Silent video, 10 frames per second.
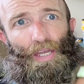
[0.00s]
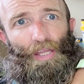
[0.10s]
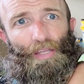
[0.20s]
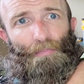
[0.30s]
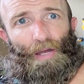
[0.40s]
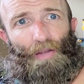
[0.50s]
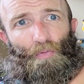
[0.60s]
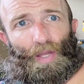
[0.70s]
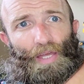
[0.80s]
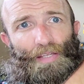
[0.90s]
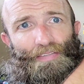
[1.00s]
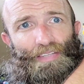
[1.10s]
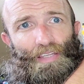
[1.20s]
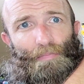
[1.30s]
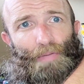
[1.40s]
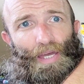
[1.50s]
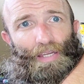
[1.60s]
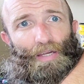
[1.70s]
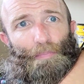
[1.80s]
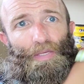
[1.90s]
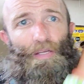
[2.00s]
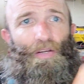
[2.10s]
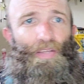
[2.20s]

and then my red tent bag up here.